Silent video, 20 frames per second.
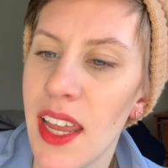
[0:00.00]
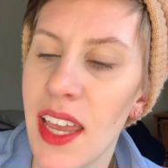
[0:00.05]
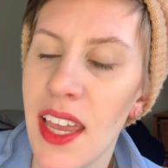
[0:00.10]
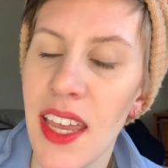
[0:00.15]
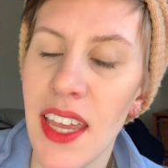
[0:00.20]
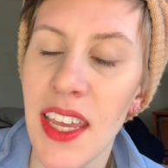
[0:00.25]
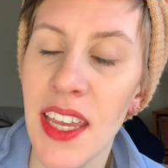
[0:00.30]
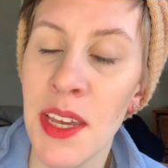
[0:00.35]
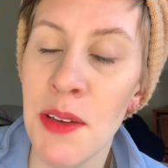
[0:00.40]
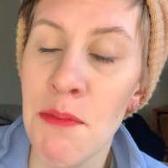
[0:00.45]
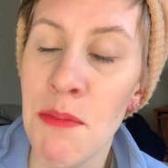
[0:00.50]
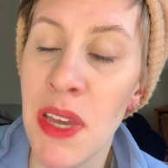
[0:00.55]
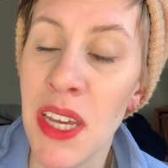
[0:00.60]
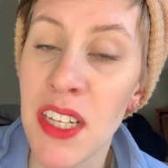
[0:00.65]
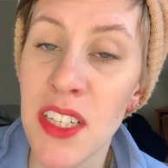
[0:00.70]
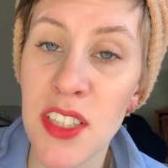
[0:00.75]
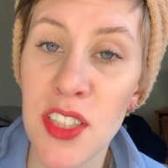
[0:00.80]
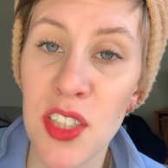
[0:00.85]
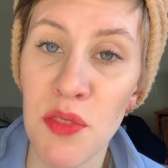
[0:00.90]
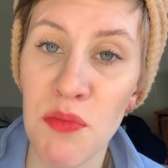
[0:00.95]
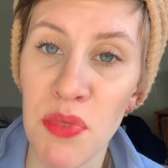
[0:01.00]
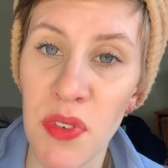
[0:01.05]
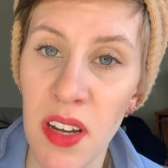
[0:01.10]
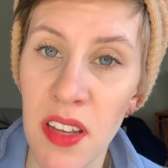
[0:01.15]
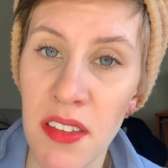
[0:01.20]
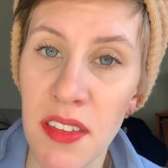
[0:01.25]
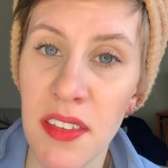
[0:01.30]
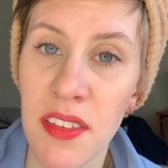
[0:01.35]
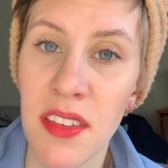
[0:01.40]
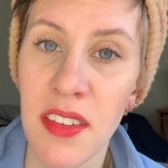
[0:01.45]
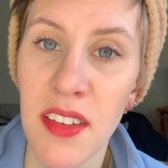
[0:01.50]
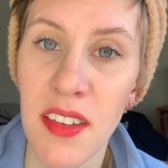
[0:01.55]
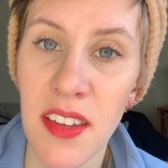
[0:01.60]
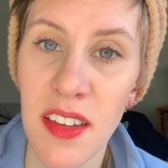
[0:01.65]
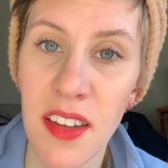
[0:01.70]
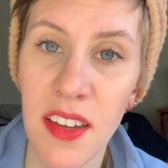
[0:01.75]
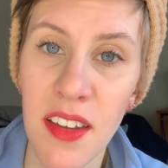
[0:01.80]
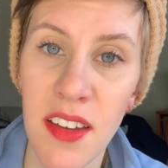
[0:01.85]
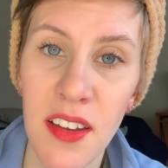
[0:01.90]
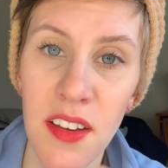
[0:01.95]
It makes your breath
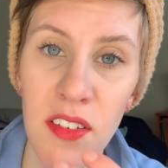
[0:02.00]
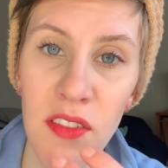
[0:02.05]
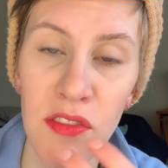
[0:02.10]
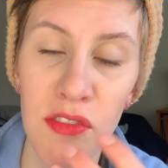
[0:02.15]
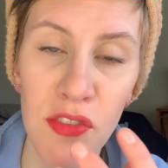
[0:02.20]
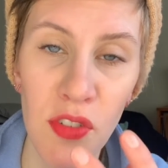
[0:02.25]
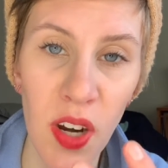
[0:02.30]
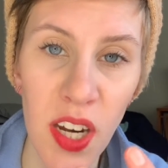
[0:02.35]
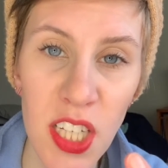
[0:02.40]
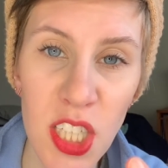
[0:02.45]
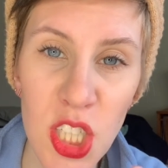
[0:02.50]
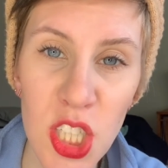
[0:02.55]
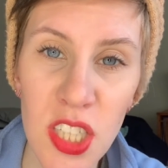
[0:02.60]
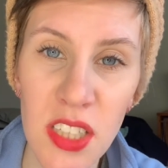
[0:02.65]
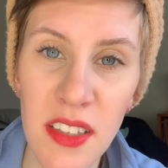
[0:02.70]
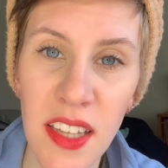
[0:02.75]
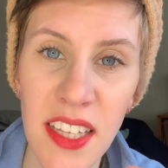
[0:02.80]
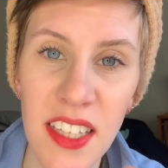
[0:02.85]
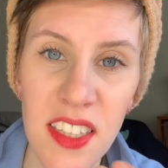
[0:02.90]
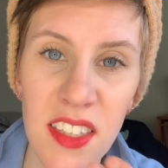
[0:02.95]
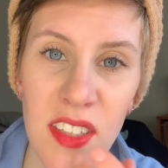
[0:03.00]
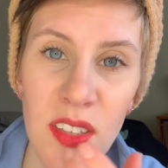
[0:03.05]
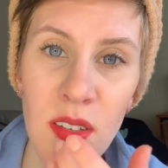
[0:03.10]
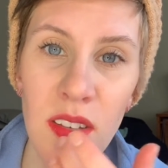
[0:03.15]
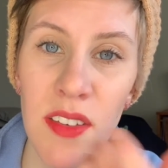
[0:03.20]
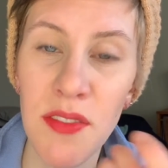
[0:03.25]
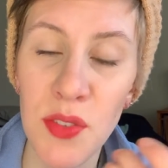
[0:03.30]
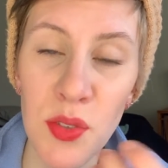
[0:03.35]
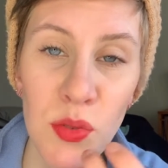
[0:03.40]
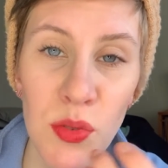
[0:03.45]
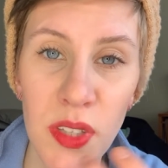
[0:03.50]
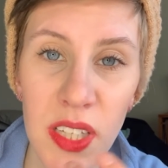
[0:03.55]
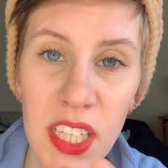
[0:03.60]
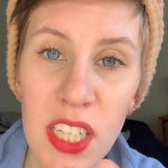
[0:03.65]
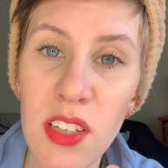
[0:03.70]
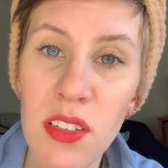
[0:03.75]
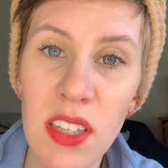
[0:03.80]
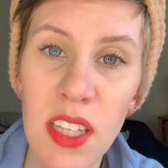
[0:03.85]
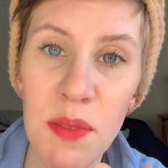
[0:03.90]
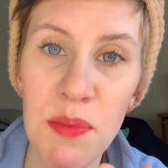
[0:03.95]
fresh. Like if you lick
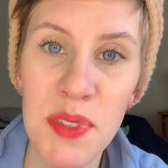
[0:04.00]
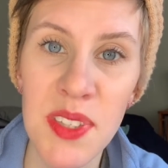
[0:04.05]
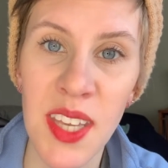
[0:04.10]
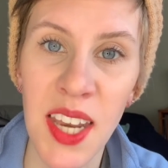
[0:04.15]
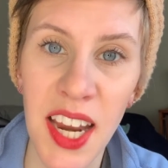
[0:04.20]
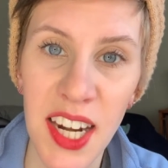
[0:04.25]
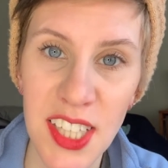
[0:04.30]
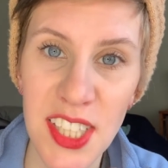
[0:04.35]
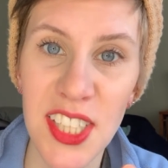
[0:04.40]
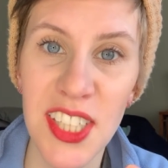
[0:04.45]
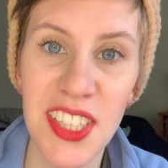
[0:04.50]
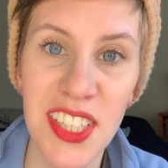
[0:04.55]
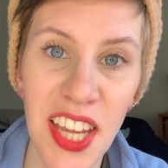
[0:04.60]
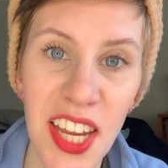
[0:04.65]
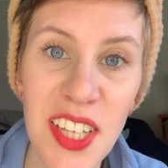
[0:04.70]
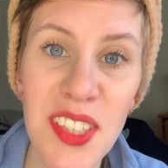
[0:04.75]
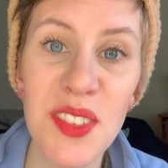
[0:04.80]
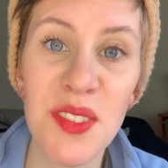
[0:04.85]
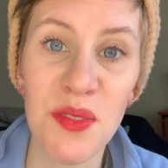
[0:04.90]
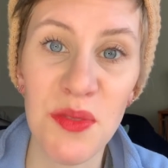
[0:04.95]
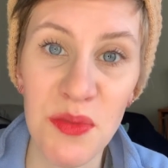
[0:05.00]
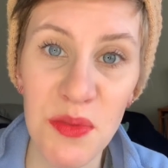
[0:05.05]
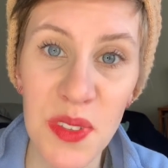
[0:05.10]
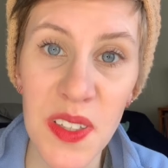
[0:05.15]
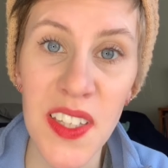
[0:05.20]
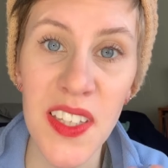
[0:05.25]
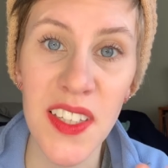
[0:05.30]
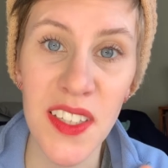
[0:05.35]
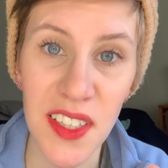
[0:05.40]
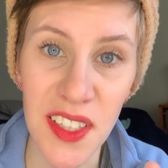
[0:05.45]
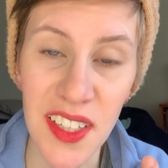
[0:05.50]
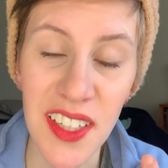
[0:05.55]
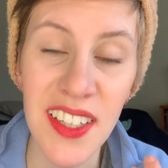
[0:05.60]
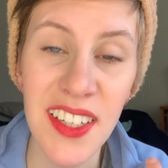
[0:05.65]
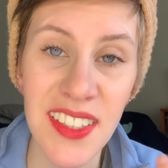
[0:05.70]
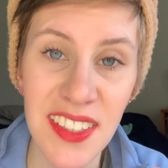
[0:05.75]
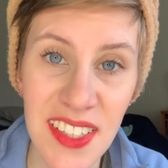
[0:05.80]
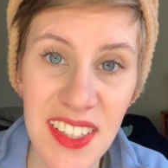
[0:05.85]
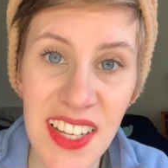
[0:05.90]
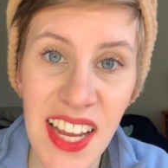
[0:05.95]
your lips, it actually tastes really good
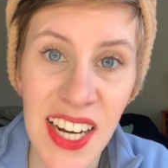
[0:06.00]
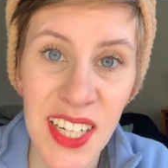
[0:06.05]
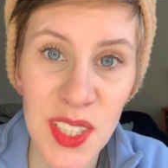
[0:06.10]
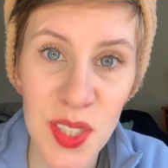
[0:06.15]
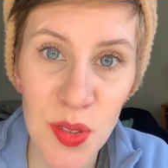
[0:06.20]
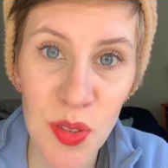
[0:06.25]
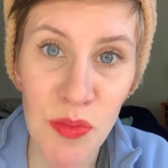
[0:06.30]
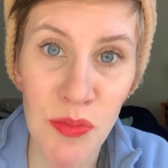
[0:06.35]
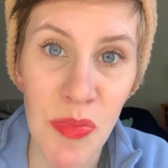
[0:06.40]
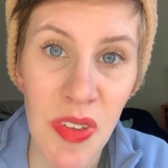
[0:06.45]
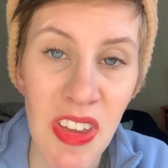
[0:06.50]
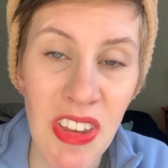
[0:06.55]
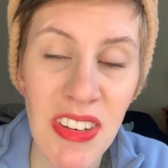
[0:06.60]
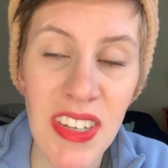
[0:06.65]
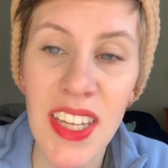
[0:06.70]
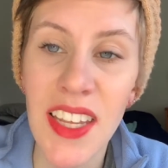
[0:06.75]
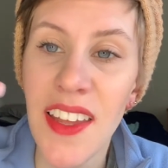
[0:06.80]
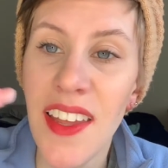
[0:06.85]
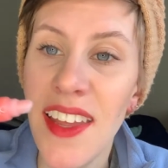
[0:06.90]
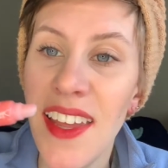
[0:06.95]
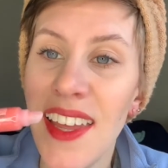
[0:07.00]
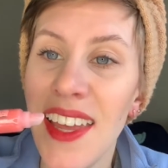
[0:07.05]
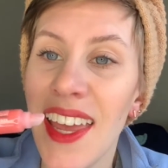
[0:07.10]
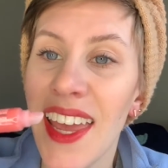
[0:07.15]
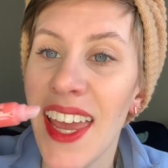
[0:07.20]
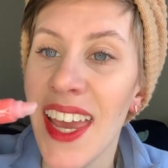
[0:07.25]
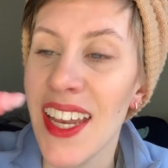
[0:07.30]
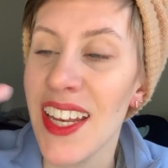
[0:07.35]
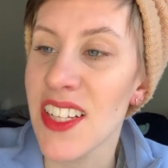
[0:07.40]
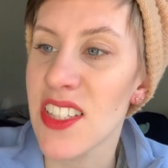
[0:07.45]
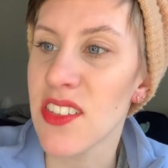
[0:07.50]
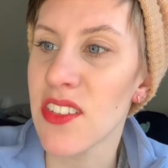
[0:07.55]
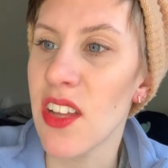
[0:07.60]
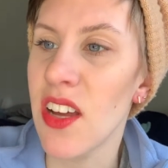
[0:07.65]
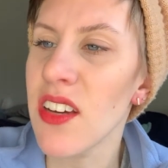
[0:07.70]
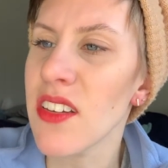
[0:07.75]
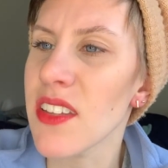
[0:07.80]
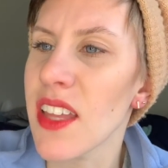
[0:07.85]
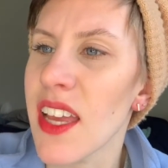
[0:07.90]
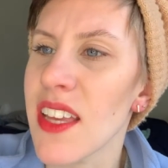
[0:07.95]
because it's actual mint and it's
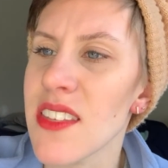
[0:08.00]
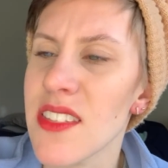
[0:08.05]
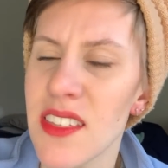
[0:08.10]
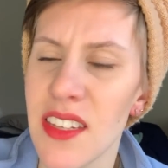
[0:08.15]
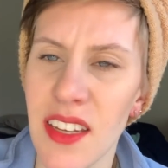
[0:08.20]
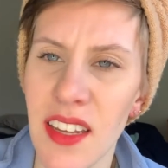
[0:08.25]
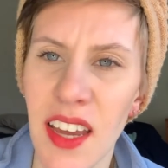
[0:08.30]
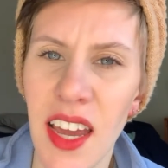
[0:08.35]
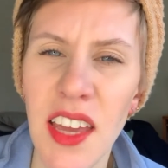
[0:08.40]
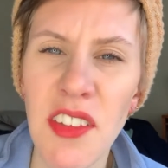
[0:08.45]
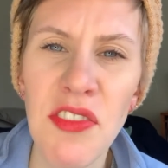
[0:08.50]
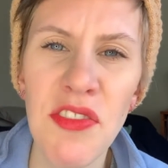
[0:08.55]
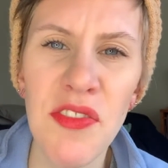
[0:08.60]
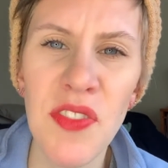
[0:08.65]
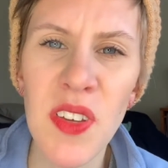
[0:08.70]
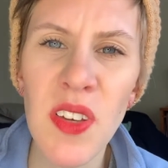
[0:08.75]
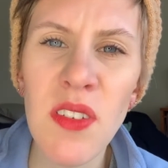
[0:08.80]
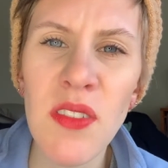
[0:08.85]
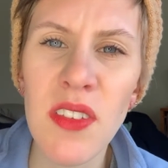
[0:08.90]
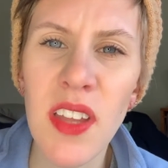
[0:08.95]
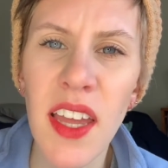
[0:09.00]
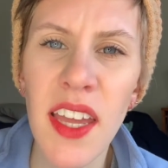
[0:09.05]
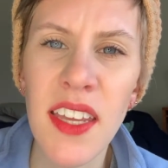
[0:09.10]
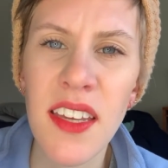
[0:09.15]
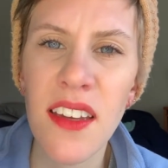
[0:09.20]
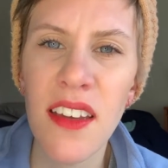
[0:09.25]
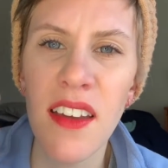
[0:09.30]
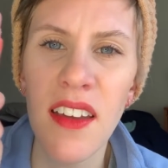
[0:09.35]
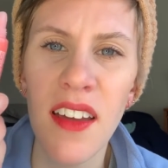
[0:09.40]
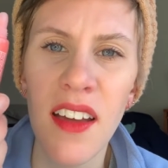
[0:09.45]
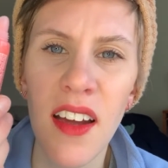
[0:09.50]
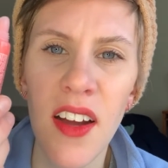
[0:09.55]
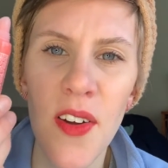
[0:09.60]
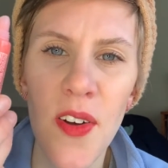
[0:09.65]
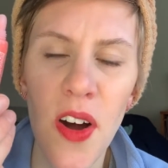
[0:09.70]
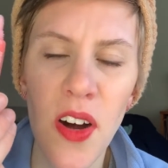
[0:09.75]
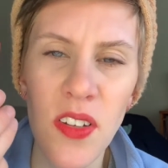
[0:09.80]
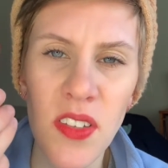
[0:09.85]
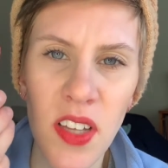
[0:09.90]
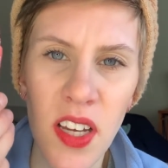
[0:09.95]
long lasting. I feel like
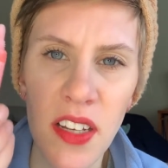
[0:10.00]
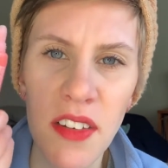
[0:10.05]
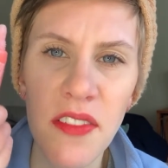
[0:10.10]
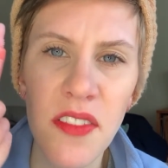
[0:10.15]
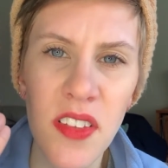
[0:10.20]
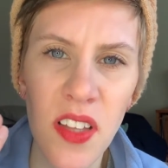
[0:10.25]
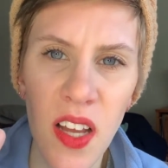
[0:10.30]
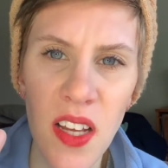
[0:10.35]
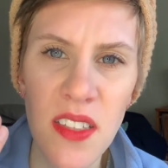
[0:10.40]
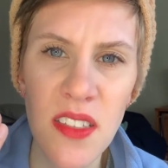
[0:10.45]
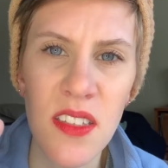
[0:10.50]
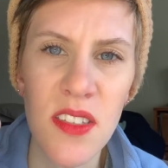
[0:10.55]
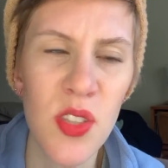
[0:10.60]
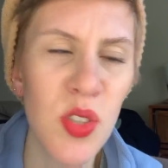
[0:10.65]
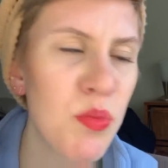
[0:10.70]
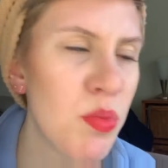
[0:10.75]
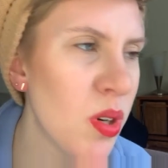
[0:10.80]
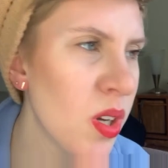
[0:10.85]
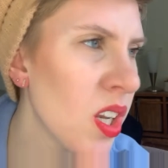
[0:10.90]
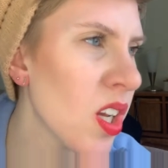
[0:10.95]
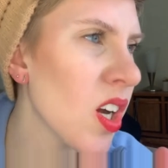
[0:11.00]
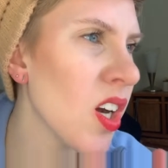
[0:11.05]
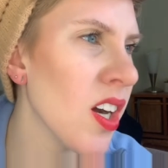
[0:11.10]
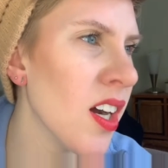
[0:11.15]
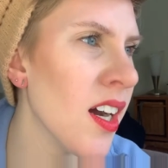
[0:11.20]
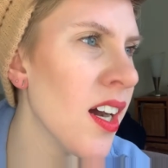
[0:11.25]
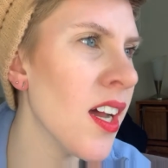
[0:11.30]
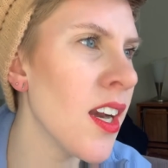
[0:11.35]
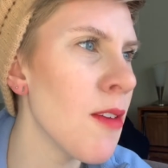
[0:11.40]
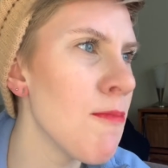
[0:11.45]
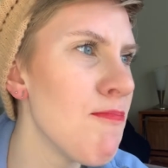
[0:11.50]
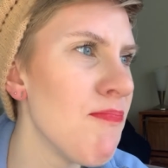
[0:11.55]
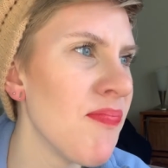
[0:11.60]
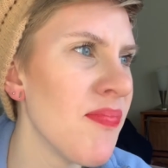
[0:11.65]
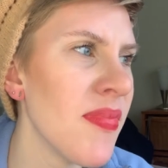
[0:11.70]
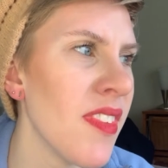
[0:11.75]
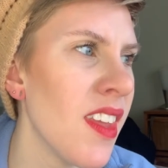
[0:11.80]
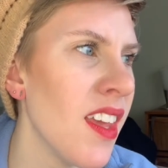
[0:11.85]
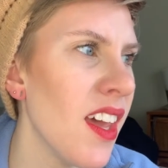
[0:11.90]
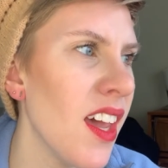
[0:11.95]
a lot of glosses, you put it on
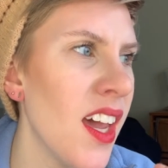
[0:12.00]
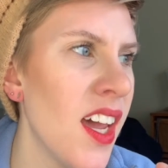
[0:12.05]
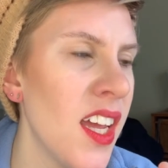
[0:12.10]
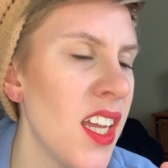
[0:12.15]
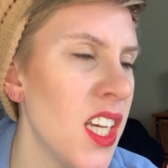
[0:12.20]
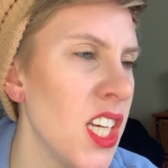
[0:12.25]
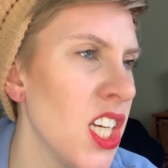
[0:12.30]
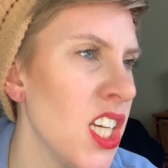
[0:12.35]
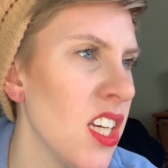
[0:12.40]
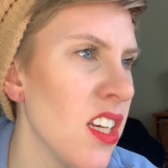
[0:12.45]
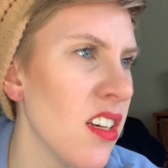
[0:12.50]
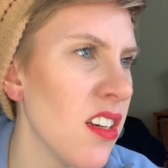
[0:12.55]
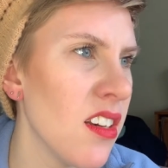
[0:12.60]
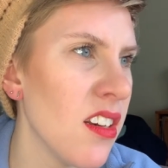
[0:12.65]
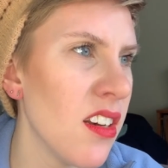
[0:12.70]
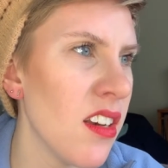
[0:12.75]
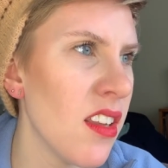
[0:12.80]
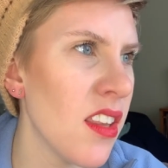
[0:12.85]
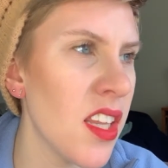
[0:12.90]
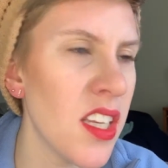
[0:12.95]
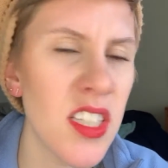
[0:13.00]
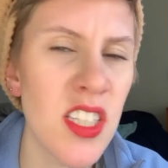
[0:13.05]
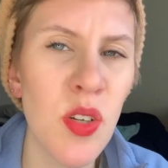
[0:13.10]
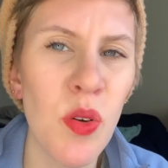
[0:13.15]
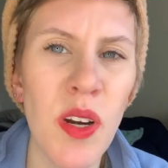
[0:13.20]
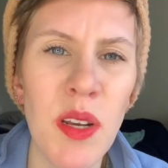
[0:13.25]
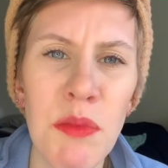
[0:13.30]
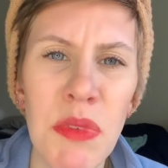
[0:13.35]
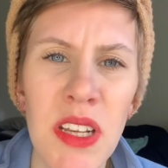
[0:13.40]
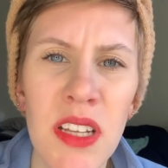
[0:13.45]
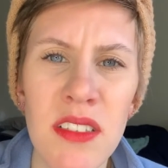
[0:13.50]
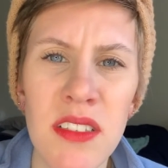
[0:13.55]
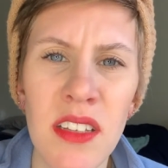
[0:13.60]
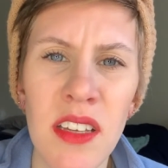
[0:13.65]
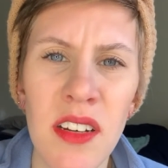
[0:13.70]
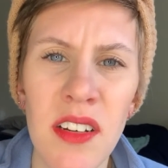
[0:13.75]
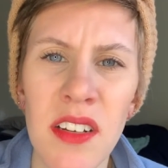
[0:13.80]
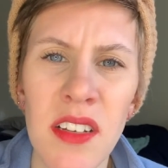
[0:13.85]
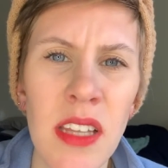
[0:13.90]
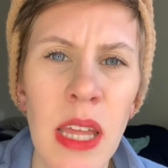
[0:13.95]
and then 20 minutes
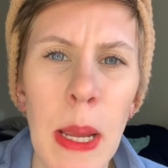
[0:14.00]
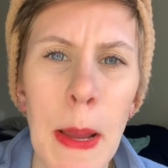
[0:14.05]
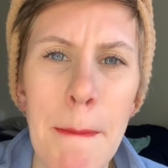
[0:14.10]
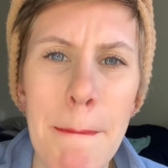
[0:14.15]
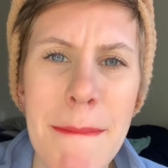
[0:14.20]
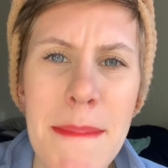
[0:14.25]
later, you're like